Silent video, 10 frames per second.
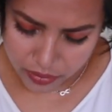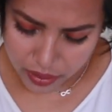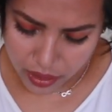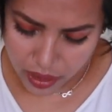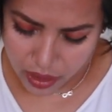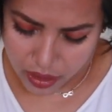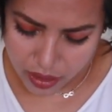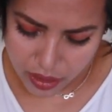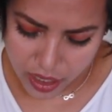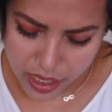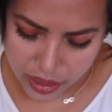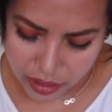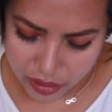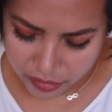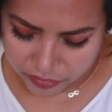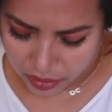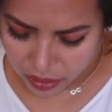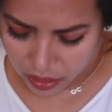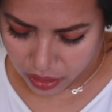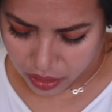Okay, I love
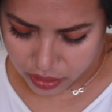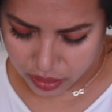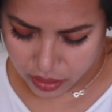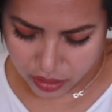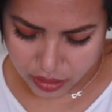it.